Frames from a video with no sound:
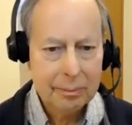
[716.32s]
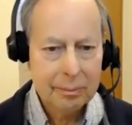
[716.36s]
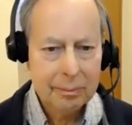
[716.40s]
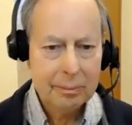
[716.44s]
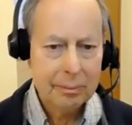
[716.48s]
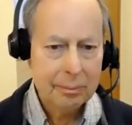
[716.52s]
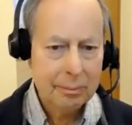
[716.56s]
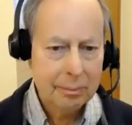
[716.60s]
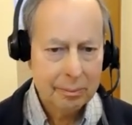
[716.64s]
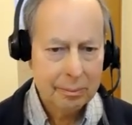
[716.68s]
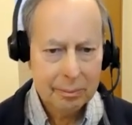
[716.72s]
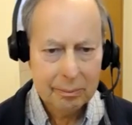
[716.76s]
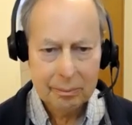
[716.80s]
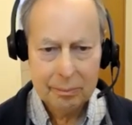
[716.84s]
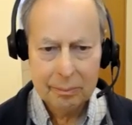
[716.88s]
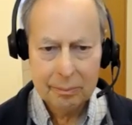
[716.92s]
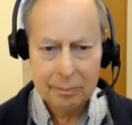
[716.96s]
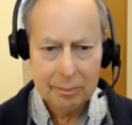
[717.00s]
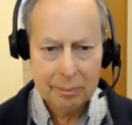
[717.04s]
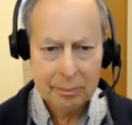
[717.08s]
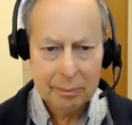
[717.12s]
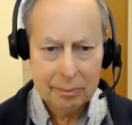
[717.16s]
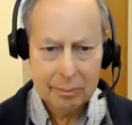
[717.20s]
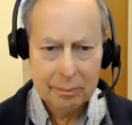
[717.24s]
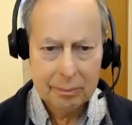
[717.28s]

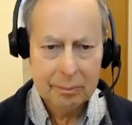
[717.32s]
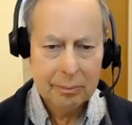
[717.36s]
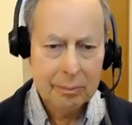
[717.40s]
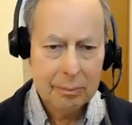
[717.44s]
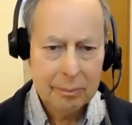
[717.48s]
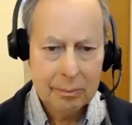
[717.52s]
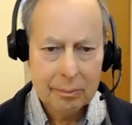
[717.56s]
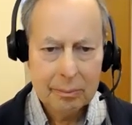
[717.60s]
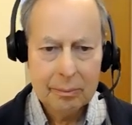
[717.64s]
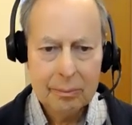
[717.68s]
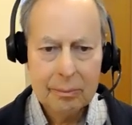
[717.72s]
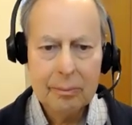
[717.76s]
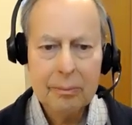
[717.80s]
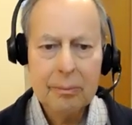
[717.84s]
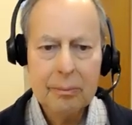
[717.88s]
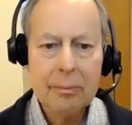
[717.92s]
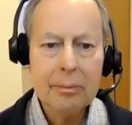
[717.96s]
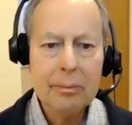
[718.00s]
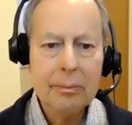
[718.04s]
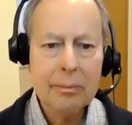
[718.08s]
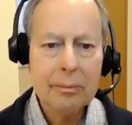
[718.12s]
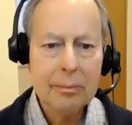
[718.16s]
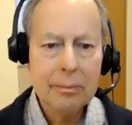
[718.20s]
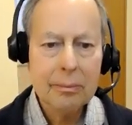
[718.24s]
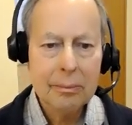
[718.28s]

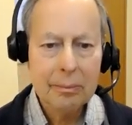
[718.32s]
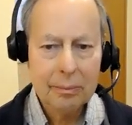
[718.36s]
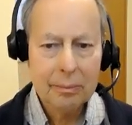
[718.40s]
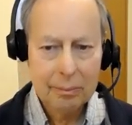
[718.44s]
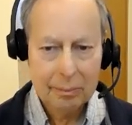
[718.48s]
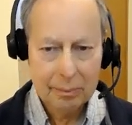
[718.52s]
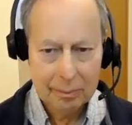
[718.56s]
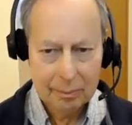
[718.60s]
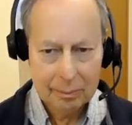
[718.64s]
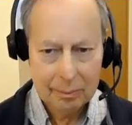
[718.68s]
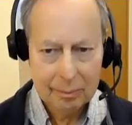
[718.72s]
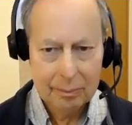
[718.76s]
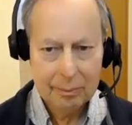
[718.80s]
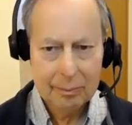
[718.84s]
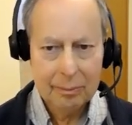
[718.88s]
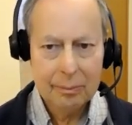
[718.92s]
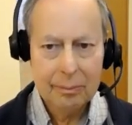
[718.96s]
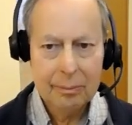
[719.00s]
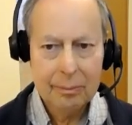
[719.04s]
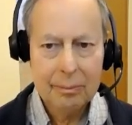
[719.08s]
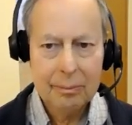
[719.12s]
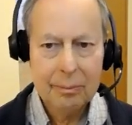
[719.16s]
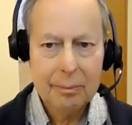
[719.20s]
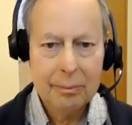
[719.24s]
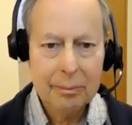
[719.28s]

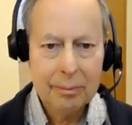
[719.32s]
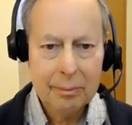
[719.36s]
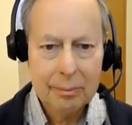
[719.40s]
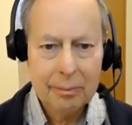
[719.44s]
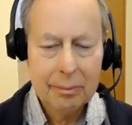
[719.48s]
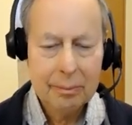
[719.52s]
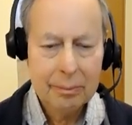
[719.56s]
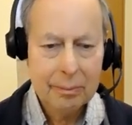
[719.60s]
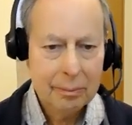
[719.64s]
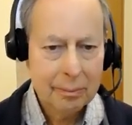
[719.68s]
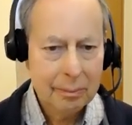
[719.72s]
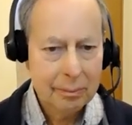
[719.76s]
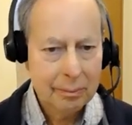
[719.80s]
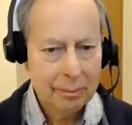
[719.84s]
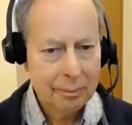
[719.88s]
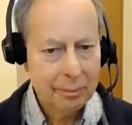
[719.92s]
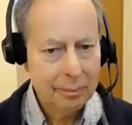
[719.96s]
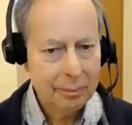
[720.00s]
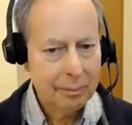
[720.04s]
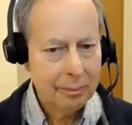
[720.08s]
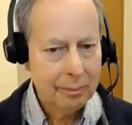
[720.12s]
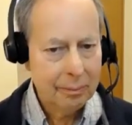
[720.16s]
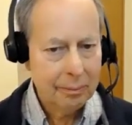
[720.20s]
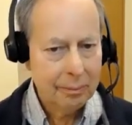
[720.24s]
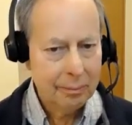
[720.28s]

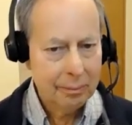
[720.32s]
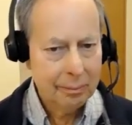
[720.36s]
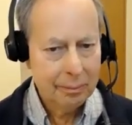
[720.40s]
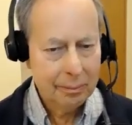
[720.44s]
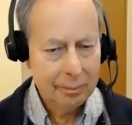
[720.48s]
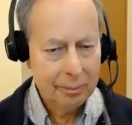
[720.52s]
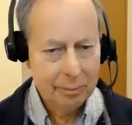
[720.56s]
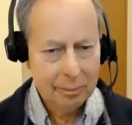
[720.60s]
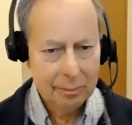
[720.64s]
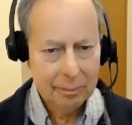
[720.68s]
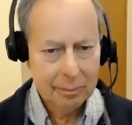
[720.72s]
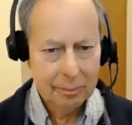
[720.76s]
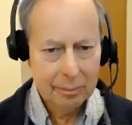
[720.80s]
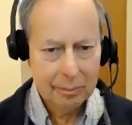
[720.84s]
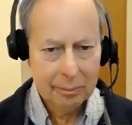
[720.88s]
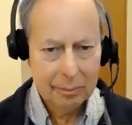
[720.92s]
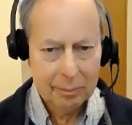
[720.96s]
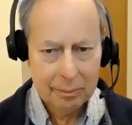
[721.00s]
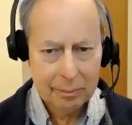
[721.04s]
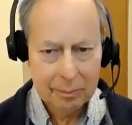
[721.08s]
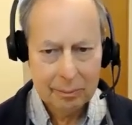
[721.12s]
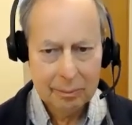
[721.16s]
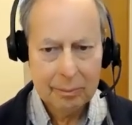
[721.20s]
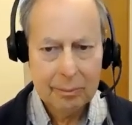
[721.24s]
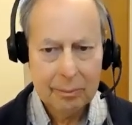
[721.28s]

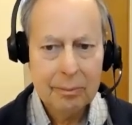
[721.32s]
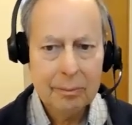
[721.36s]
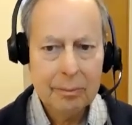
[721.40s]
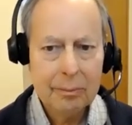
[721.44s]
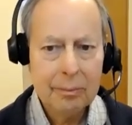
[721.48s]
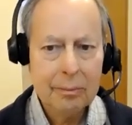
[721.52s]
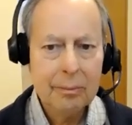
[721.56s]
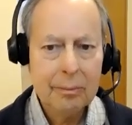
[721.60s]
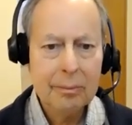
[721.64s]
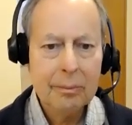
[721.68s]
The person shown says nothing.